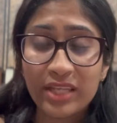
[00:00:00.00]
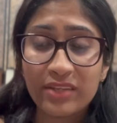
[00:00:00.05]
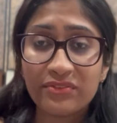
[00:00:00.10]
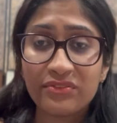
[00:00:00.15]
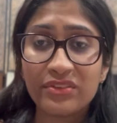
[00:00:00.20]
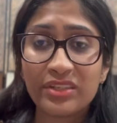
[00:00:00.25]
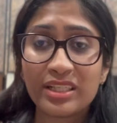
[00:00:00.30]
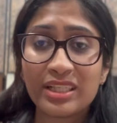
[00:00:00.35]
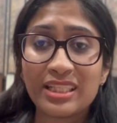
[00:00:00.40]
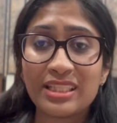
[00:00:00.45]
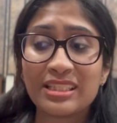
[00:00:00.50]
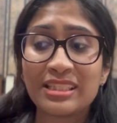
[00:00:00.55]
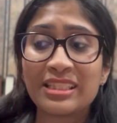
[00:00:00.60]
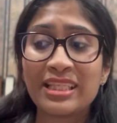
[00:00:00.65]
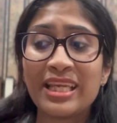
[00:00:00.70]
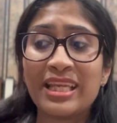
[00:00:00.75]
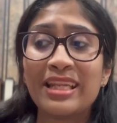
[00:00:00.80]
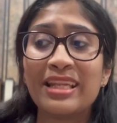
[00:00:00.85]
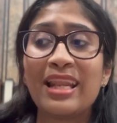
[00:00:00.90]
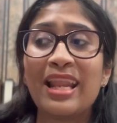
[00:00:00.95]
if it is
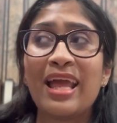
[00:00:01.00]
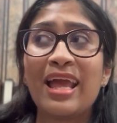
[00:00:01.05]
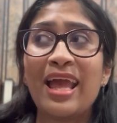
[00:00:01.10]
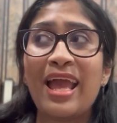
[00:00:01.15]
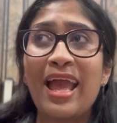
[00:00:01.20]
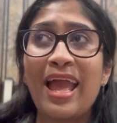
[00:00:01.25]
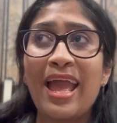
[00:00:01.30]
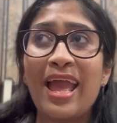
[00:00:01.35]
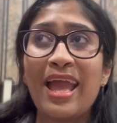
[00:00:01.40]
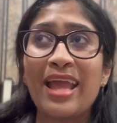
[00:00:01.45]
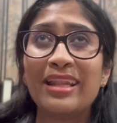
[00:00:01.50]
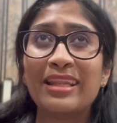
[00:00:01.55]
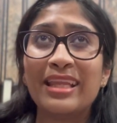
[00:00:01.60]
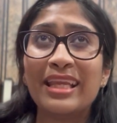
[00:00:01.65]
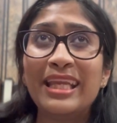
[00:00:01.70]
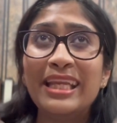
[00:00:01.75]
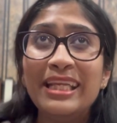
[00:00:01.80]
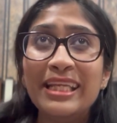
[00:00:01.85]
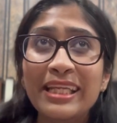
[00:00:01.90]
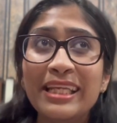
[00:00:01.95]
in an
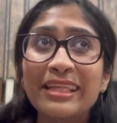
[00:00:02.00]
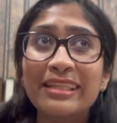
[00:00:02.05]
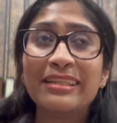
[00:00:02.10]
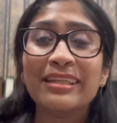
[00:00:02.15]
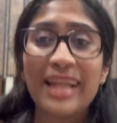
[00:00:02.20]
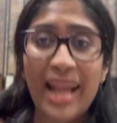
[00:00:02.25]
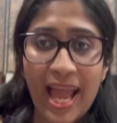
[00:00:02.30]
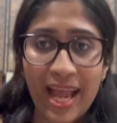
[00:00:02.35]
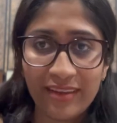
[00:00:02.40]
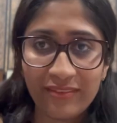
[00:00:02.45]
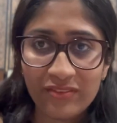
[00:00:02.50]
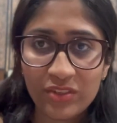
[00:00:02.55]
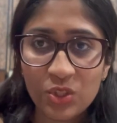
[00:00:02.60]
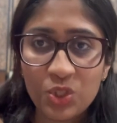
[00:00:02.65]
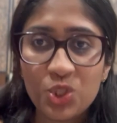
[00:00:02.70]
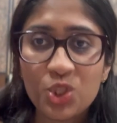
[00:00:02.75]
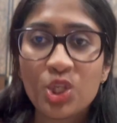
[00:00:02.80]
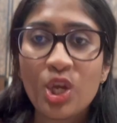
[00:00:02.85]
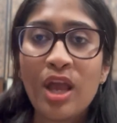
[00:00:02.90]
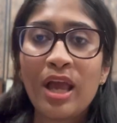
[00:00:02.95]
Indian
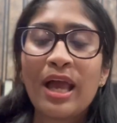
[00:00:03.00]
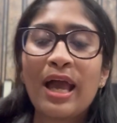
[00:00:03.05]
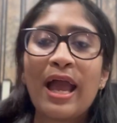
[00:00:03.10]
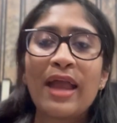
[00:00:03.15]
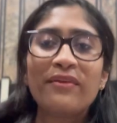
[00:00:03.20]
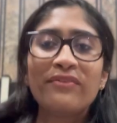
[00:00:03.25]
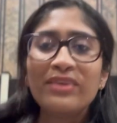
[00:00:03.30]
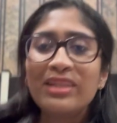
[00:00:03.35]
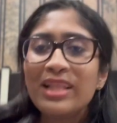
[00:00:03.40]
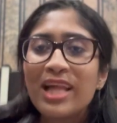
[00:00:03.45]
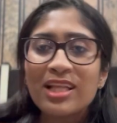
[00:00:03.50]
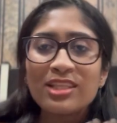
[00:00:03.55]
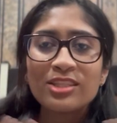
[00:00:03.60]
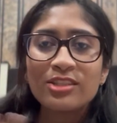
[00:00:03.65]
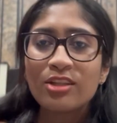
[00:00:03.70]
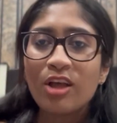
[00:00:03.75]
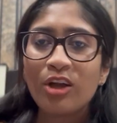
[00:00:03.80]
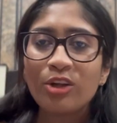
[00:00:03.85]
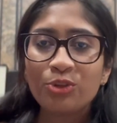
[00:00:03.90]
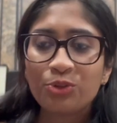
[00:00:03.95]
language, I feel
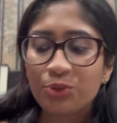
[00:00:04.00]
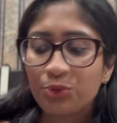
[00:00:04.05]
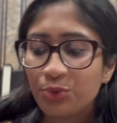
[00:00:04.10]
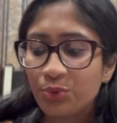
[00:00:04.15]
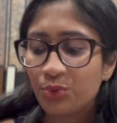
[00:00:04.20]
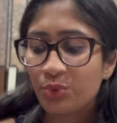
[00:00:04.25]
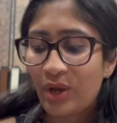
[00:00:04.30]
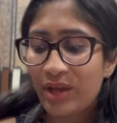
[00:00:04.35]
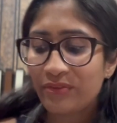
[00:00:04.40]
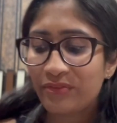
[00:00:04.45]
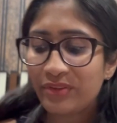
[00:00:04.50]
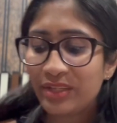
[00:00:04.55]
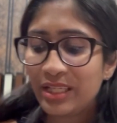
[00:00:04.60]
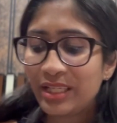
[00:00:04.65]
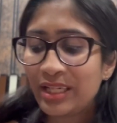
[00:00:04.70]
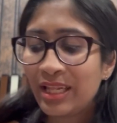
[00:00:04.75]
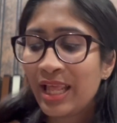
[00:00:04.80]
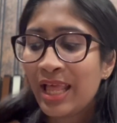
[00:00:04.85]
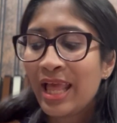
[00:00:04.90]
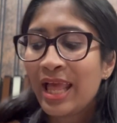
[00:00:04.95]
that's not true. I
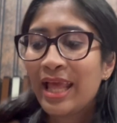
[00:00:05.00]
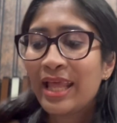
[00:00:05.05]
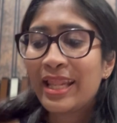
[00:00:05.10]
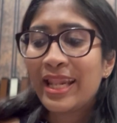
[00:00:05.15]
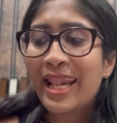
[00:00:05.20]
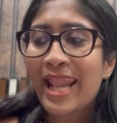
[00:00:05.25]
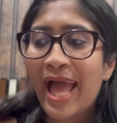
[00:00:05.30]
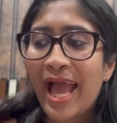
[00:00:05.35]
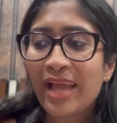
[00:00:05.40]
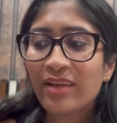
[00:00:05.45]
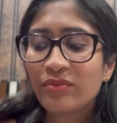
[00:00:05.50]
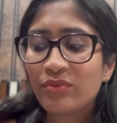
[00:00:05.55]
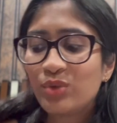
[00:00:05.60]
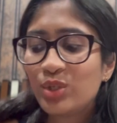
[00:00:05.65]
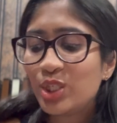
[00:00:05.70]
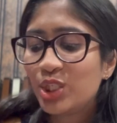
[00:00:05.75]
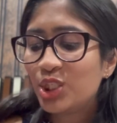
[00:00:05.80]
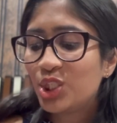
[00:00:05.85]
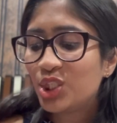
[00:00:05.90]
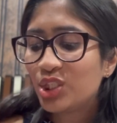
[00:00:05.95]
feel
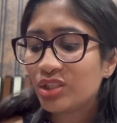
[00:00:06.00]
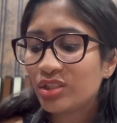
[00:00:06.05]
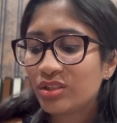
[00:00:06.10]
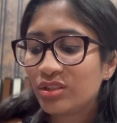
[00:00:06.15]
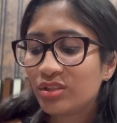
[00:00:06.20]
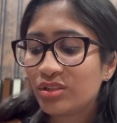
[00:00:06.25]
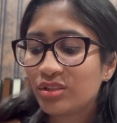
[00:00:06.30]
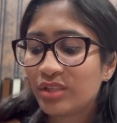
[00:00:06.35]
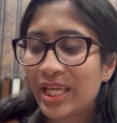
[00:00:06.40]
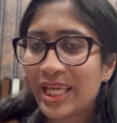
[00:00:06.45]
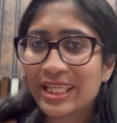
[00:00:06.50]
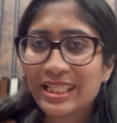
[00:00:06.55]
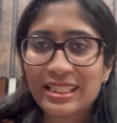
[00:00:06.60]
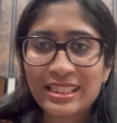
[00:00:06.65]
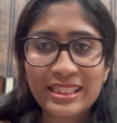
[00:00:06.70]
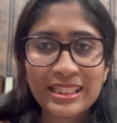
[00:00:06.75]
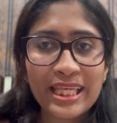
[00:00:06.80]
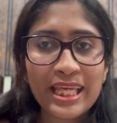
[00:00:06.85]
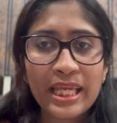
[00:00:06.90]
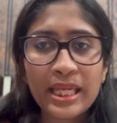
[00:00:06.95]
language
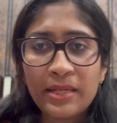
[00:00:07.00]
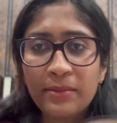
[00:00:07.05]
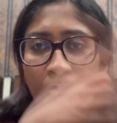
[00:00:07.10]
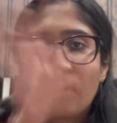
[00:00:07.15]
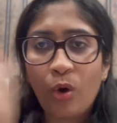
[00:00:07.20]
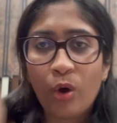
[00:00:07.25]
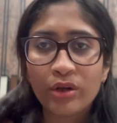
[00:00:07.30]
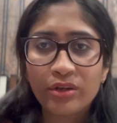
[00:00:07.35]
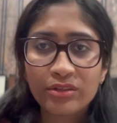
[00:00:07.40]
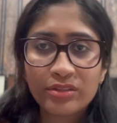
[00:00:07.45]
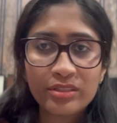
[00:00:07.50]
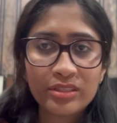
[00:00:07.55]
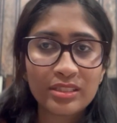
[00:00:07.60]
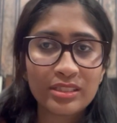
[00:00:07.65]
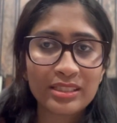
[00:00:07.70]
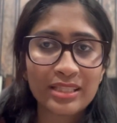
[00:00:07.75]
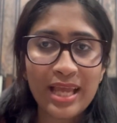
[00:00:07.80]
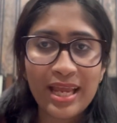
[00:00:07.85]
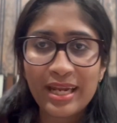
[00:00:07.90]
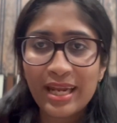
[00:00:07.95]
exceed
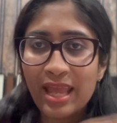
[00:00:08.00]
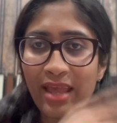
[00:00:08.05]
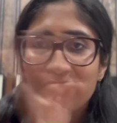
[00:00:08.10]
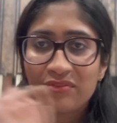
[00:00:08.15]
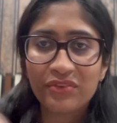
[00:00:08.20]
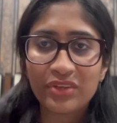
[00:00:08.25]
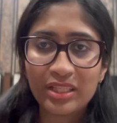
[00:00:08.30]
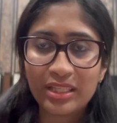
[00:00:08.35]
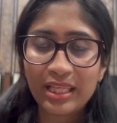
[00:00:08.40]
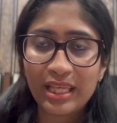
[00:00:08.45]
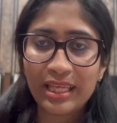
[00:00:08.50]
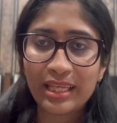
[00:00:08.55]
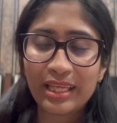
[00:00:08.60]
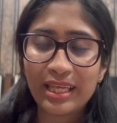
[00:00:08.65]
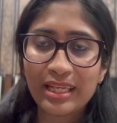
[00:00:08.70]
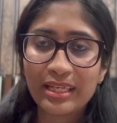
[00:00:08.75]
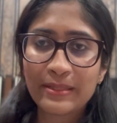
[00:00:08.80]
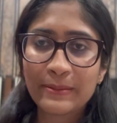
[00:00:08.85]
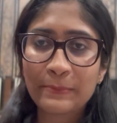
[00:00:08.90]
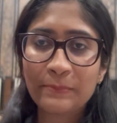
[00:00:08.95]
borders and everything,
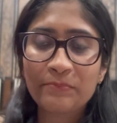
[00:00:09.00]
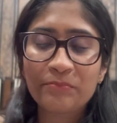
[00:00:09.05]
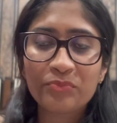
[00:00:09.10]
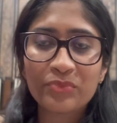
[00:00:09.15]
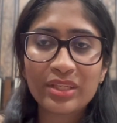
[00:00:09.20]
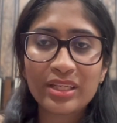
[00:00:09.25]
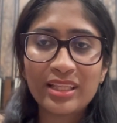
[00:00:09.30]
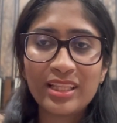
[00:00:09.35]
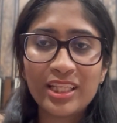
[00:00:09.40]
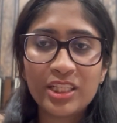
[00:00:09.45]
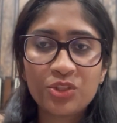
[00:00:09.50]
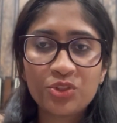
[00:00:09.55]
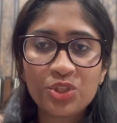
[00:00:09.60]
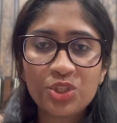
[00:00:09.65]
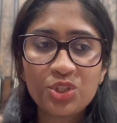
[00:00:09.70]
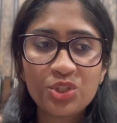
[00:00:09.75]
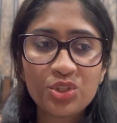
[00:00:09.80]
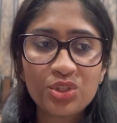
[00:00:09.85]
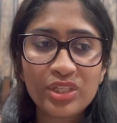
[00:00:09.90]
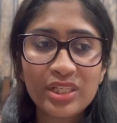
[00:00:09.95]
and
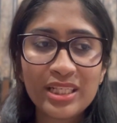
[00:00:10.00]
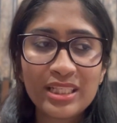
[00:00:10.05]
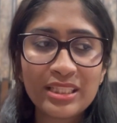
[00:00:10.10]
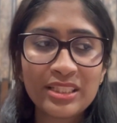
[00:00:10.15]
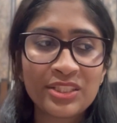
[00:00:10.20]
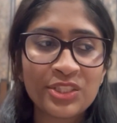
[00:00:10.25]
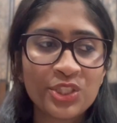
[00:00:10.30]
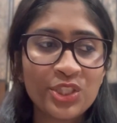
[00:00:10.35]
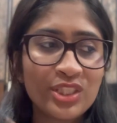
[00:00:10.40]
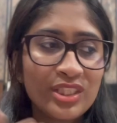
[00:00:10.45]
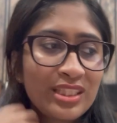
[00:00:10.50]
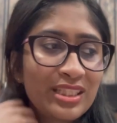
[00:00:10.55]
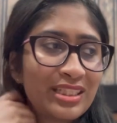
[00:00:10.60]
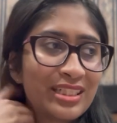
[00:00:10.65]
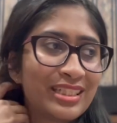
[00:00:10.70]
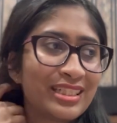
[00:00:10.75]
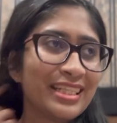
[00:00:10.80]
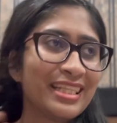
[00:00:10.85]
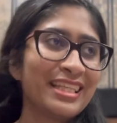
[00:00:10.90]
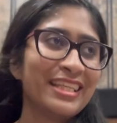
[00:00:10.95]
literature is
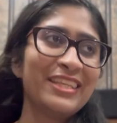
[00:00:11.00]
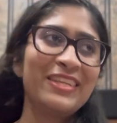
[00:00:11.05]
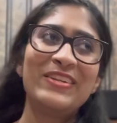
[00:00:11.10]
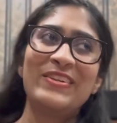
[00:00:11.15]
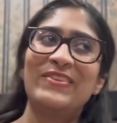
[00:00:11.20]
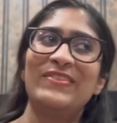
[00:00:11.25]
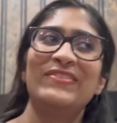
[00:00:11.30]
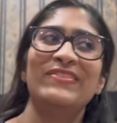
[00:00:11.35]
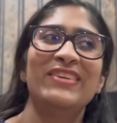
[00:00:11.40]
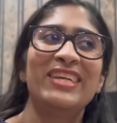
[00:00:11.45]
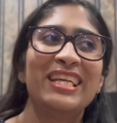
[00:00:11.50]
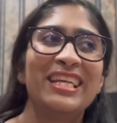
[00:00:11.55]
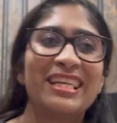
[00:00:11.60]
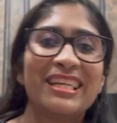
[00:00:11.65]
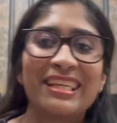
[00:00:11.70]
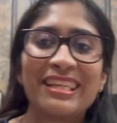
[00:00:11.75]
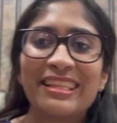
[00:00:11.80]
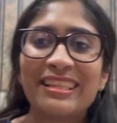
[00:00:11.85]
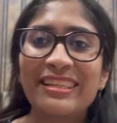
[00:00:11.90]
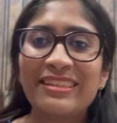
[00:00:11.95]
just,
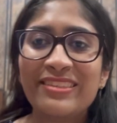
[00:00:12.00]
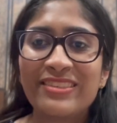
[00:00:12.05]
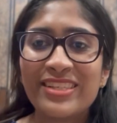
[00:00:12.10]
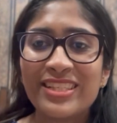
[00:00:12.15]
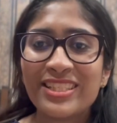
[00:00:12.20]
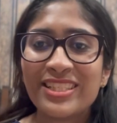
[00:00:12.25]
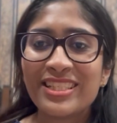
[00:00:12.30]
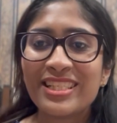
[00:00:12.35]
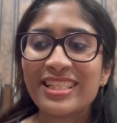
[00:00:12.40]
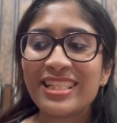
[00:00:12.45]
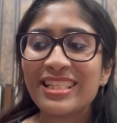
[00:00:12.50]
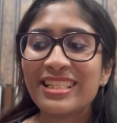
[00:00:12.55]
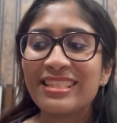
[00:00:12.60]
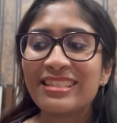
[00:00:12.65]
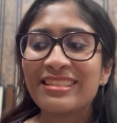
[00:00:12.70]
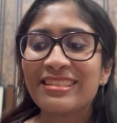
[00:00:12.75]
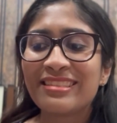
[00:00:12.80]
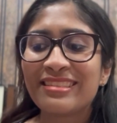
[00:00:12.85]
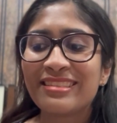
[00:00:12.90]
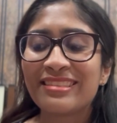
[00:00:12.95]
literature
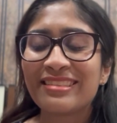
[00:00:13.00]
is,